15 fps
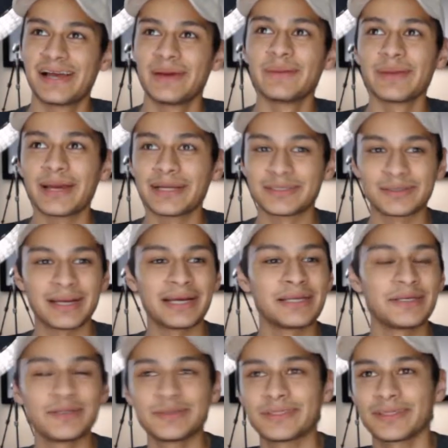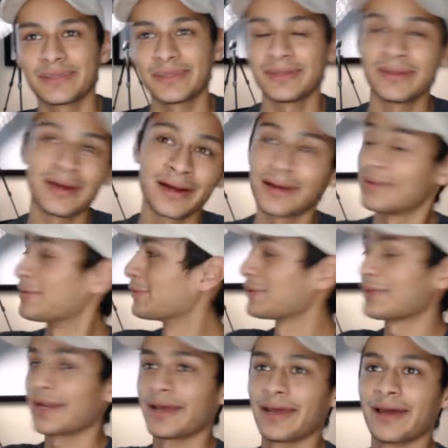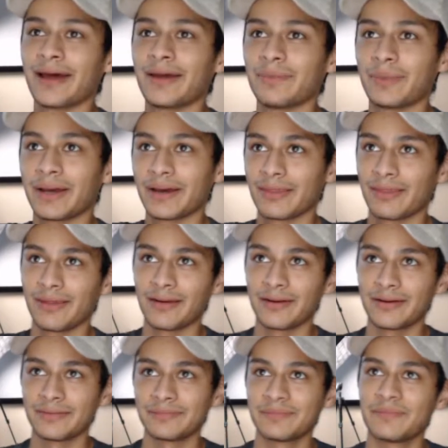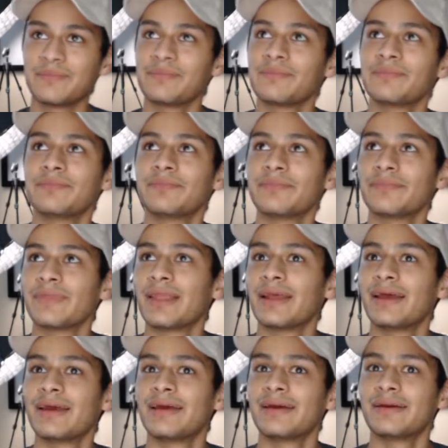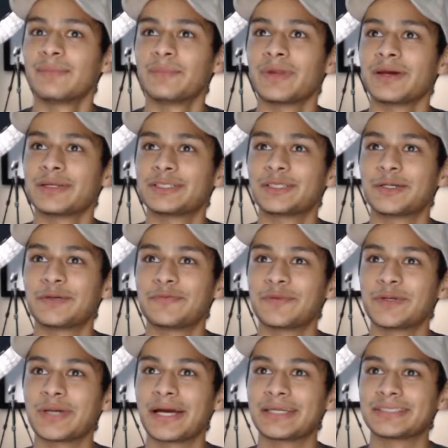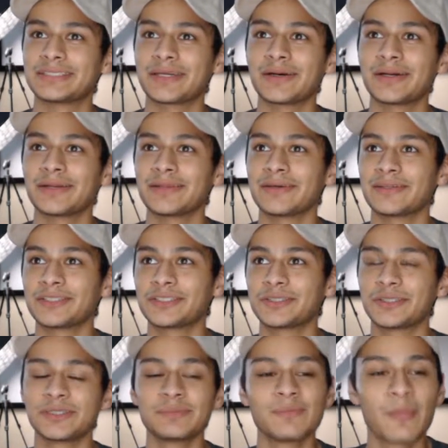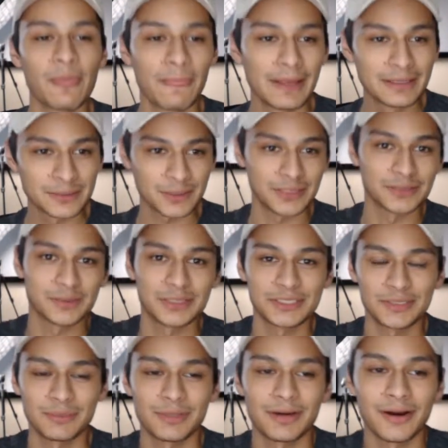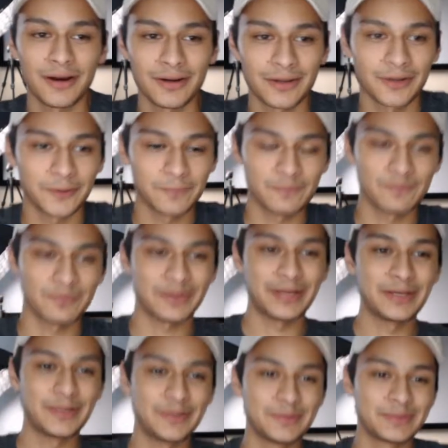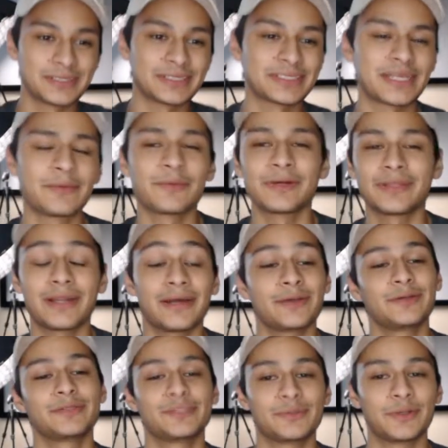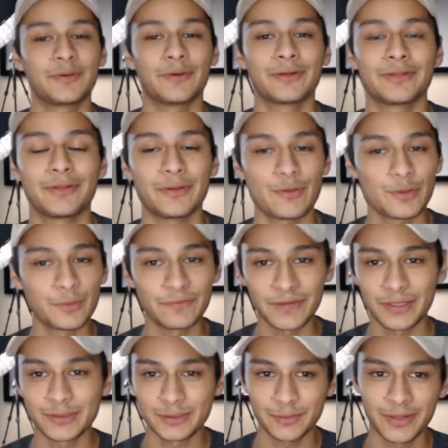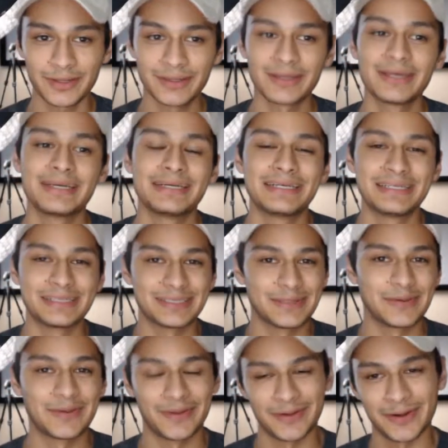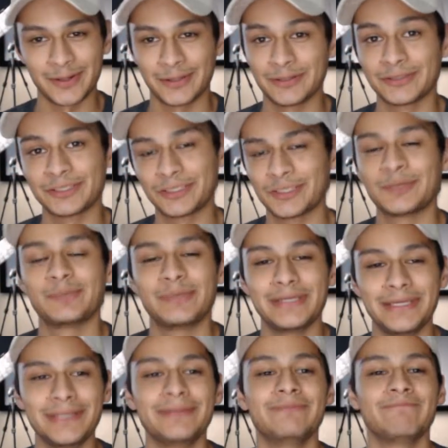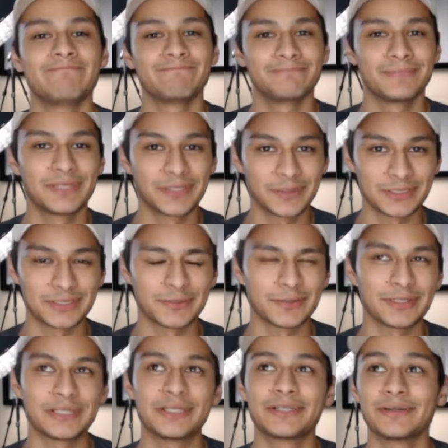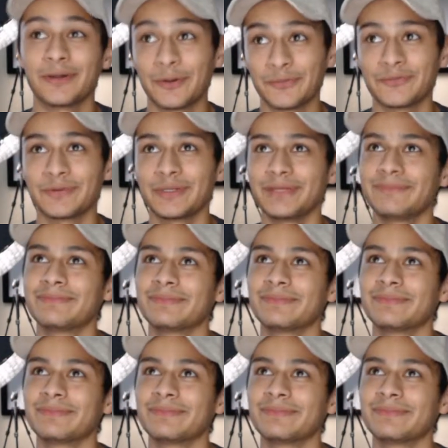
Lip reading: Yeah, I used the one that I had back there. Not sure if you guys saw it in the other stream. So I switched up the audio. I used the same one that I used to record the YouTube videos with. So the audio should be crystal clear, hopefully.